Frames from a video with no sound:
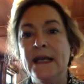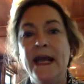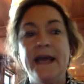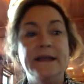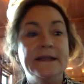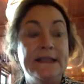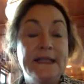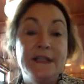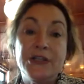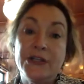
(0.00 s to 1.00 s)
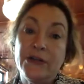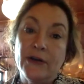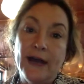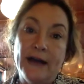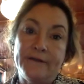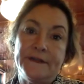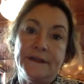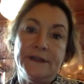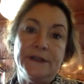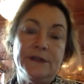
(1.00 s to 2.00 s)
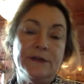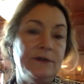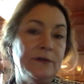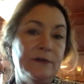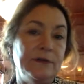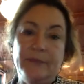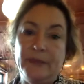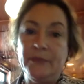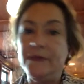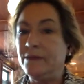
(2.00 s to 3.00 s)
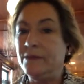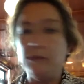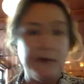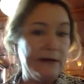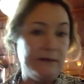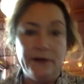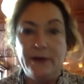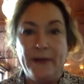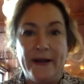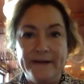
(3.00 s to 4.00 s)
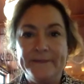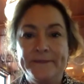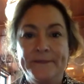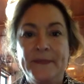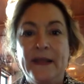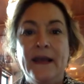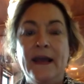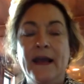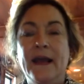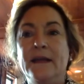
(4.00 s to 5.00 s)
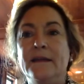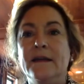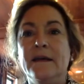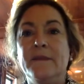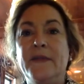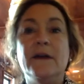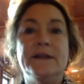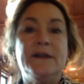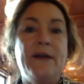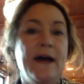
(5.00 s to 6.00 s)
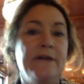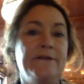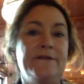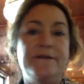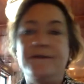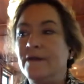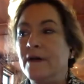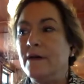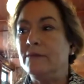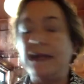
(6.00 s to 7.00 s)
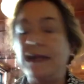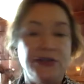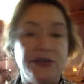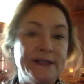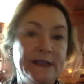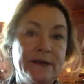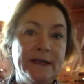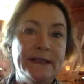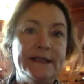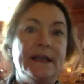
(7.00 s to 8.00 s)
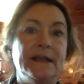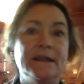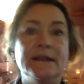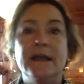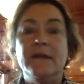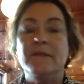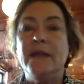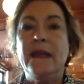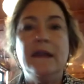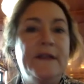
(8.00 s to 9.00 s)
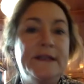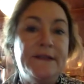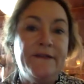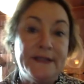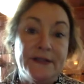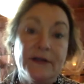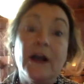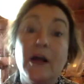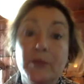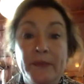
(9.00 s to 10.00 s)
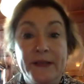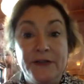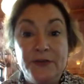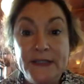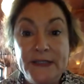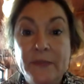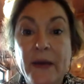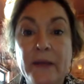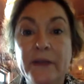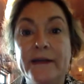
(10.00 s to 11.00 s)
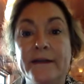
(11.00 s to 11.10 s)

and teach their craft to people that would want to learn about it. And um, they also have uh, lecture series, and many of these events are complimentary to the public.